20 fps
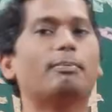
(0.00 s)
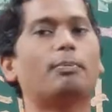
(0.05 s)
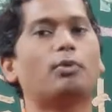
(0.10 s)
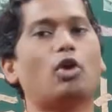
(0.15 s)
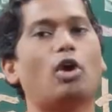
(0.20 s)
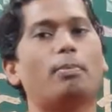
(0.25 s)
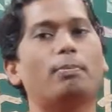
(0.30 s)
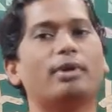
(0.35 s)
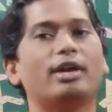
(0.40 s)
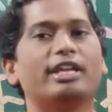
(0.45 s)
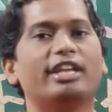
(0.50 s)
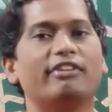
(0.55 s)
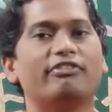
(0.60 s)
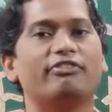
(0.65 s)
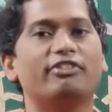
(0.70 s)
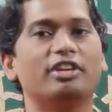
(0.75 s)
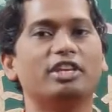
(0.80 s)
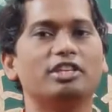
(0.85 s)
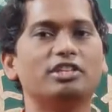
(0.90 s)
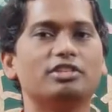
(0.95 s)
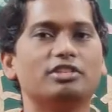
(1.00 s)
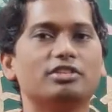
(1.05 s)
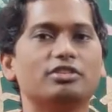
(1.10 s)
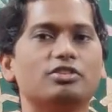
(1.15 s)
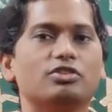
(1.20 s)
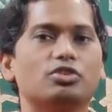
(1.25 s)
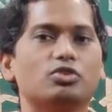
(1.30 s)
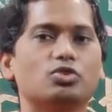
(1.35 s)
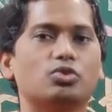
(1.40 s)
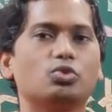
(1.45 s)
proper
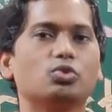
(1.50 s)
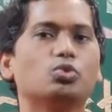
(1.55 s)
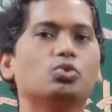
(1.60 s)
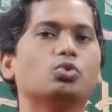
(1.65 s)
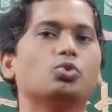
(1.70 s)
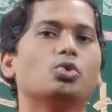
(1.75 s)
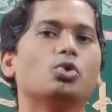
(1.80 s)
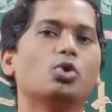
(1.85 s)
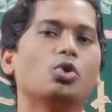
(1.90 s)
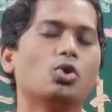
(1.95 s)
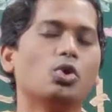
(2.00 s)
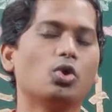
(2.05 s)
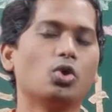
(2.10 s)
definitions to